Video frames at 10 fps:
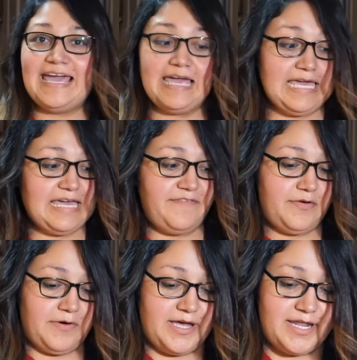Hey
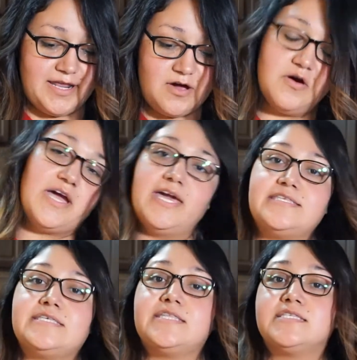everyone, okay,
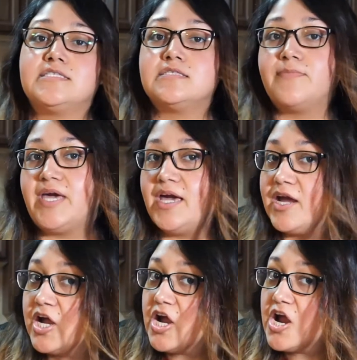so this is my
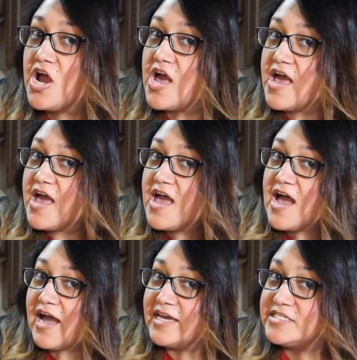hair.
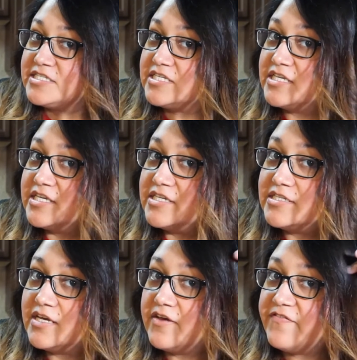I
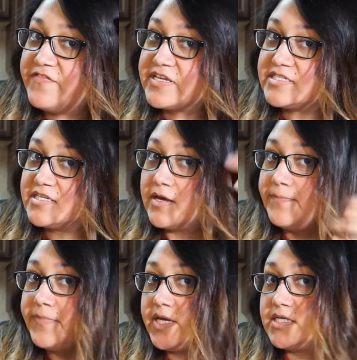did fix it a
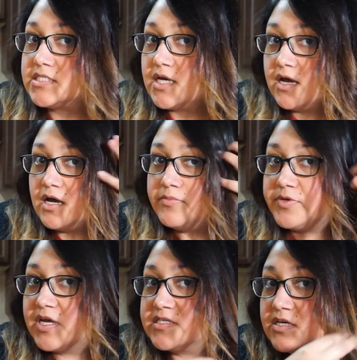bit. You
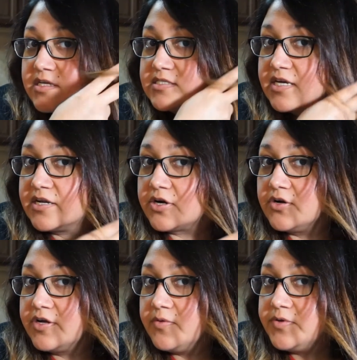can't tell because it's kind of
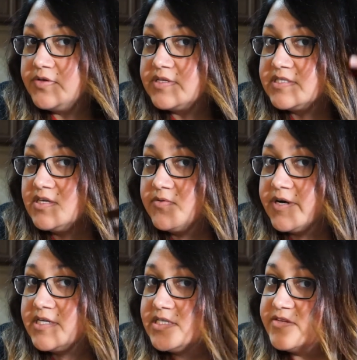curly here, but you can see
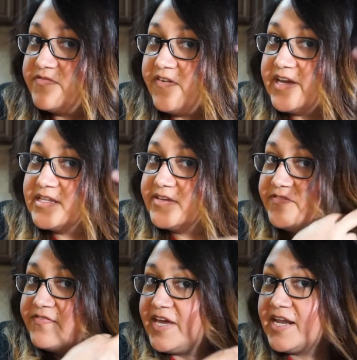where it did finally
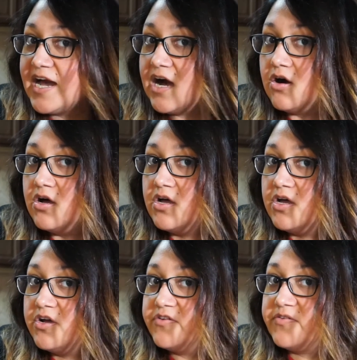fade out
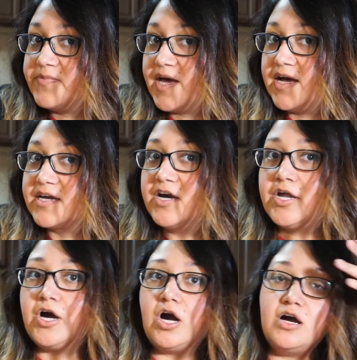from that
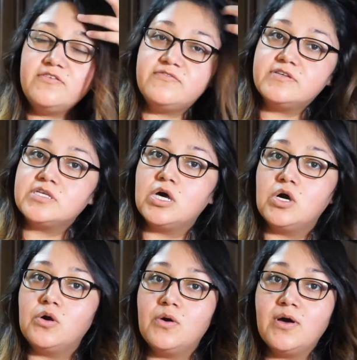cut off.
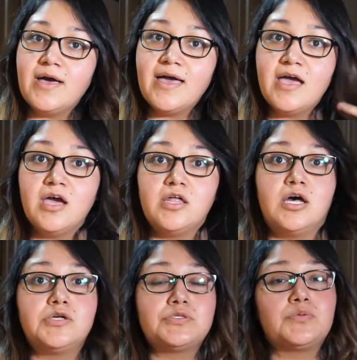So
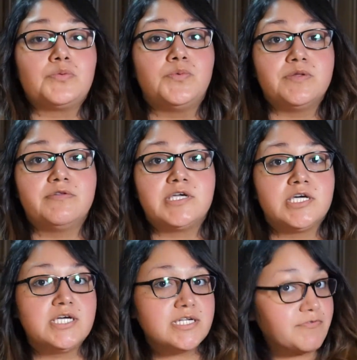that's really
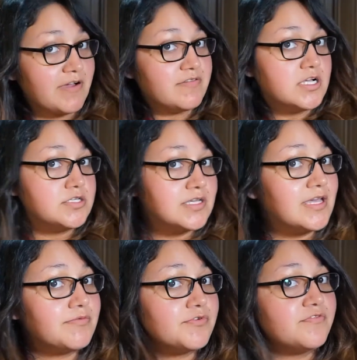good. Revlon, you
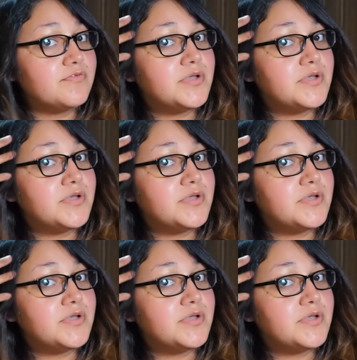came through